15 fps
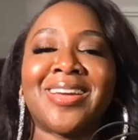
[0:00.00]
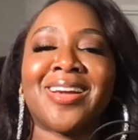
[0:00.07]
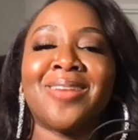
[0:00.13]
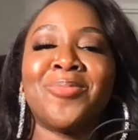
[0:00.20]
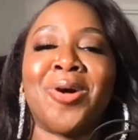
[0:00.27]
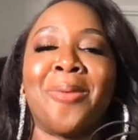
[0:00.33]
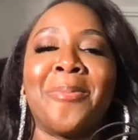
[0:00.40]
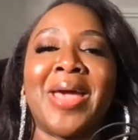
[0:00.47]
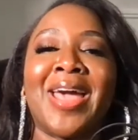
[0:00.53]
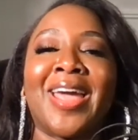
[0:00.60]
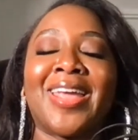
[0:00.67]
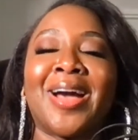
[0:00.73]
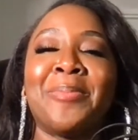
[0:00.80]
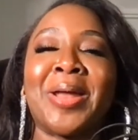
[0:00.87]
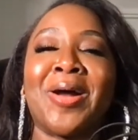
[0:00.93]
come on, man,
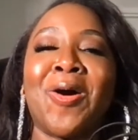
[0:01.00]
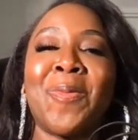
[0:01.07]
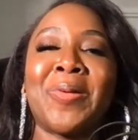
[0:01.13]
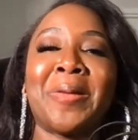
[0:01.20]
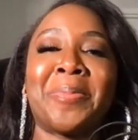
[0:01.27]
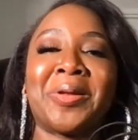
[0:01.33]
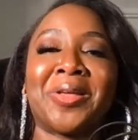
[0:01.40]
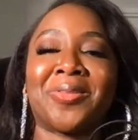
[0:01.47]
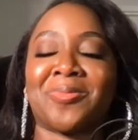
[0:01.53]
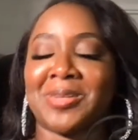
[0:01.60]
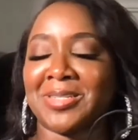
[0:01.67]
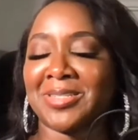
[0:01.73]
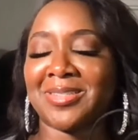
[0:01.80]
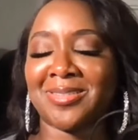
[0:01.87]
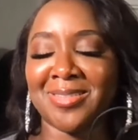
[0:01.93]
y'all better open up another
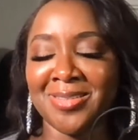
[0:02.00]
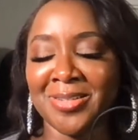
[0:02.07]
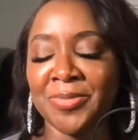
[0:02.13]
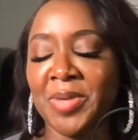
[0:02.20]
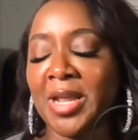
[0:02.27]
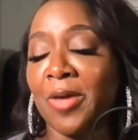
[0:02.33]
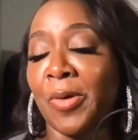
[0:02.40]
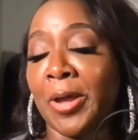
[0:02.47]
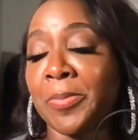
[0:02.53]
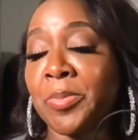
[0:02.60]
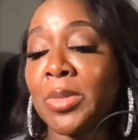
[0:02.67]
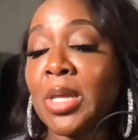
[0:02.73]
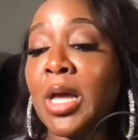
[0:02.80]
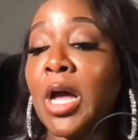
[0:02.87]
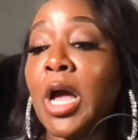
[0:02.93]
register, you know. Anyway,
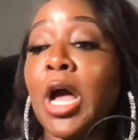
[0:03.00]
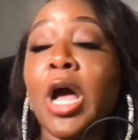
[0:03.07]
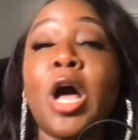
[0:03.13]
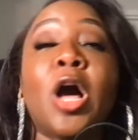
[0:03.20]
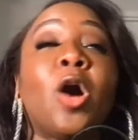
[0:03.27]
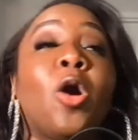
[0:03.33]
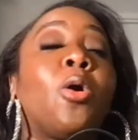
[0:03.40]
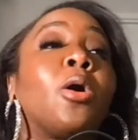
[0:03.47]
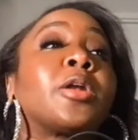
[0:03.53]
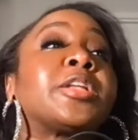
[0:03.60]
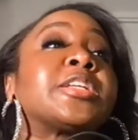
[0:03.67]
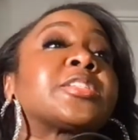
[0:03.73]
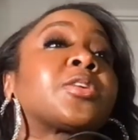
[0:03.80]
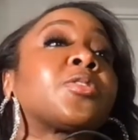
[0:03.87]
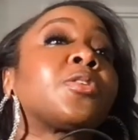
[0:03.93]

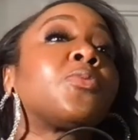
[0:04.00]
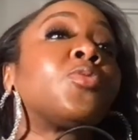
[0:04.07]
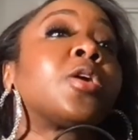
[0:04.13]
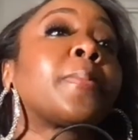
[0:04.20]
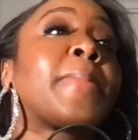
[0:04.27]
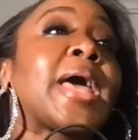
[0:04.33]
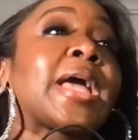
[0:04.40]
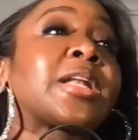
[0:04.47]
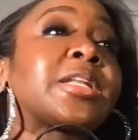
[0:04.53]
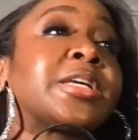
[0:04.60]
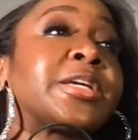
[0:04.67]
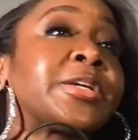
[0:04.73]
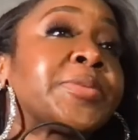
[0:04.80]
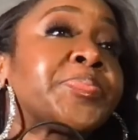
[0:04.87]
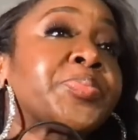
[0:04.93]
this girl walked back
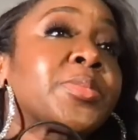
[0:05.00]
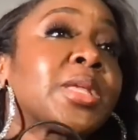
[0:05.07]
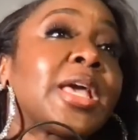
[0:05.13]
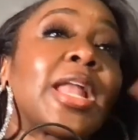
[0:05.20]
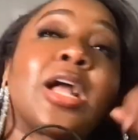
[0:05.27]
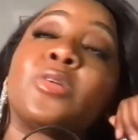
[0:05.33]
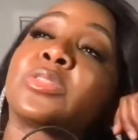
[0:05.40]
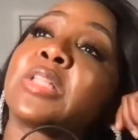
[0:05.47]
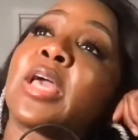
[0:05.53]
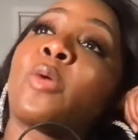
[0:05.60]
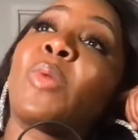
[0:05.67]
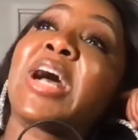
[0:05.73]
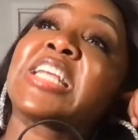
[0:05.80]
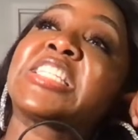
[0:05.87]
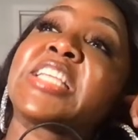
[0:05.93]
there and I was like,
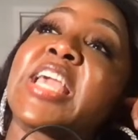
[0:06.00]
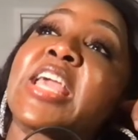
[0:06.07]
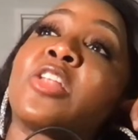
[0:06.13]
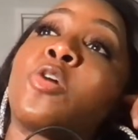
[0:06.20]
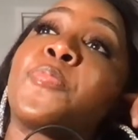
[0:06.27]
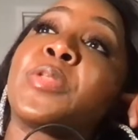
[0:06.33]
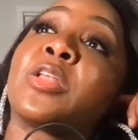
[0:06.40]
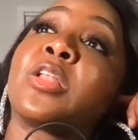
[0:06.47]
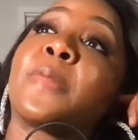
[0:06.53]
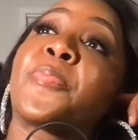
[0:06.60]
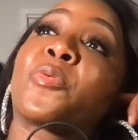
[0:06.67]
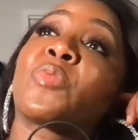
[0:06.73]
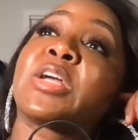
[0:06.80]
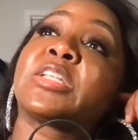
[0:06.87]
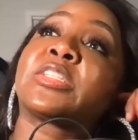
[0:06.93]
why she ain't opening up a
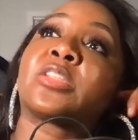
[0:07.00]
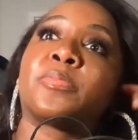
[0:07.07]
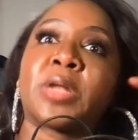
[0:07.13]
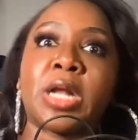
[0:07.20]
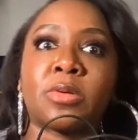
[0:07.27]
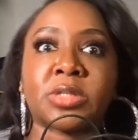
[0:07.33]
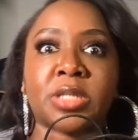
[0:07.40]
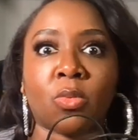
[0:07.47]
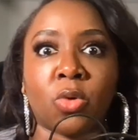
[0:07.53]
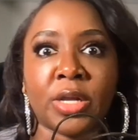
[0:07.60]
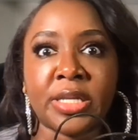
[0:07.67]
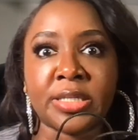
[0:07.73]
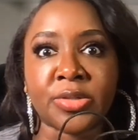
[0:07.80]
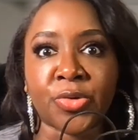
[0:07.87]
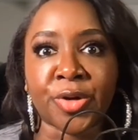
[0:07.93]
register? But I was like, what
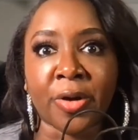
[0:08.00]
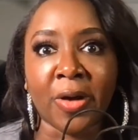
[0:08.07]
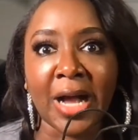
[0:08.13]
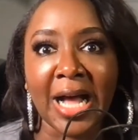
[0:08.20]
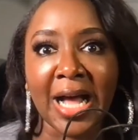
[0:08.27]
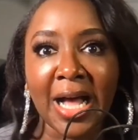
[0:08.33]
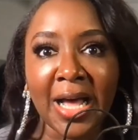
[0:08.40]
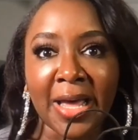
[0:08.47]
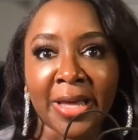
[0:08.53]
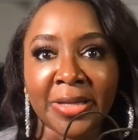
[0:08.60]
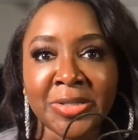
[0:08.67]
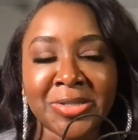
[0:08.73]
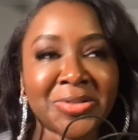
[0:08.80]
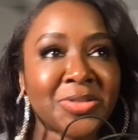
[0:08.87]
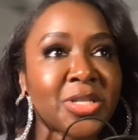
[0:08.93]
is on her
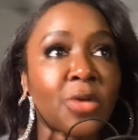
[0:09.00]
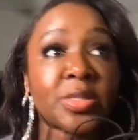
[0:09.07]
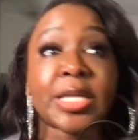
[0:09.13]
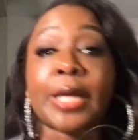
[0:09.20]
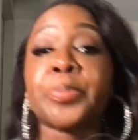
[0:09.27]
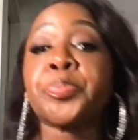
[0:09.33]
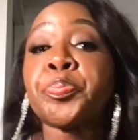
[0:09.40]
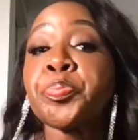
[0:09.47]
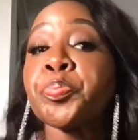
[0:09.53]
eyes? So I was like,